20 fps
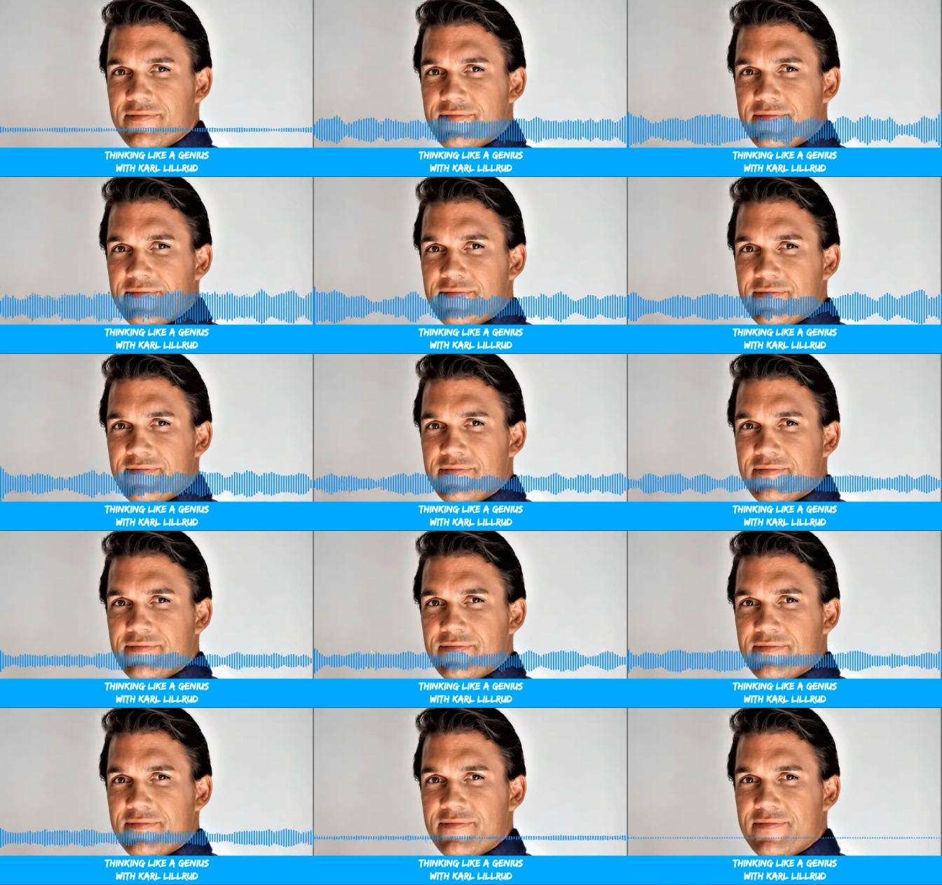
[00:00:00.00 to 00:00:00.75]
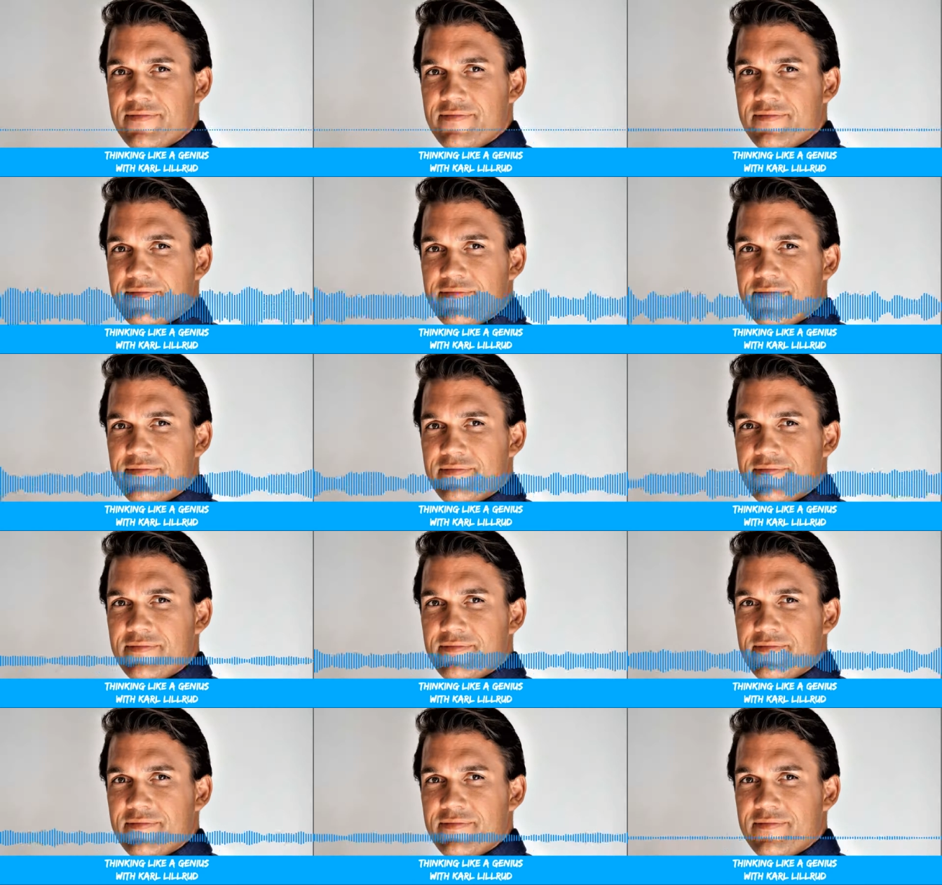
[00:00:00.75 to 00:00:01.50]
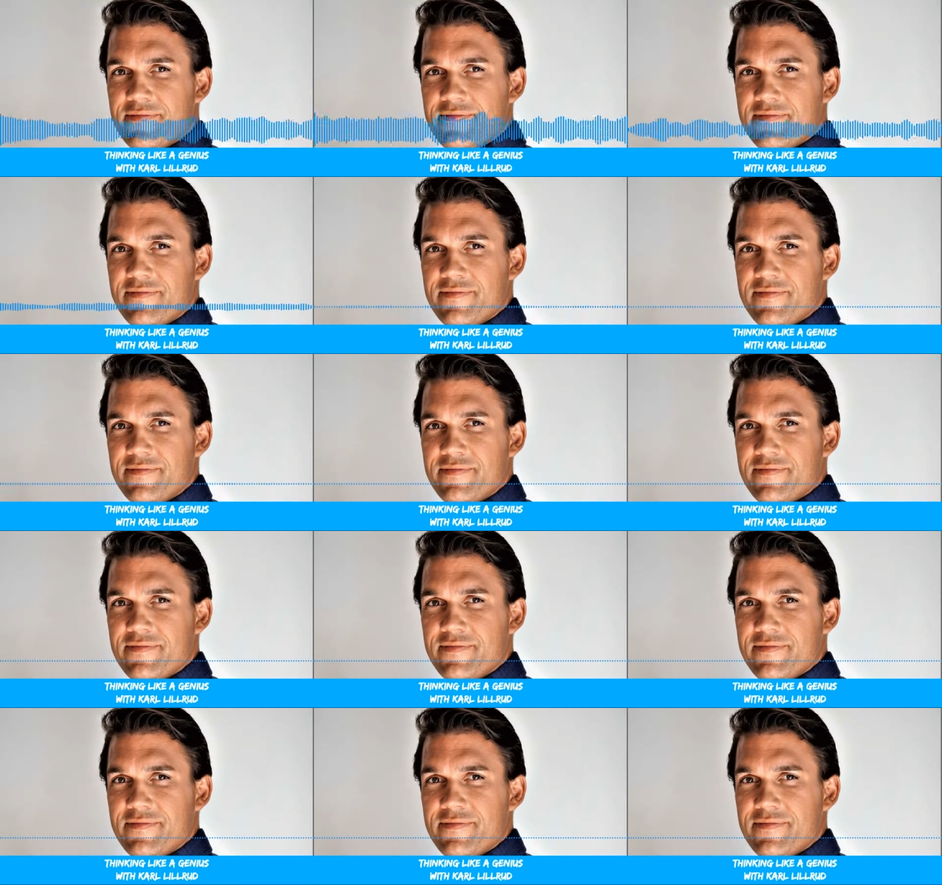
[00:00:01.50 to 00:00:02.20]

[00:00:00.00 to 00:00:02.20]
uh, area of interest.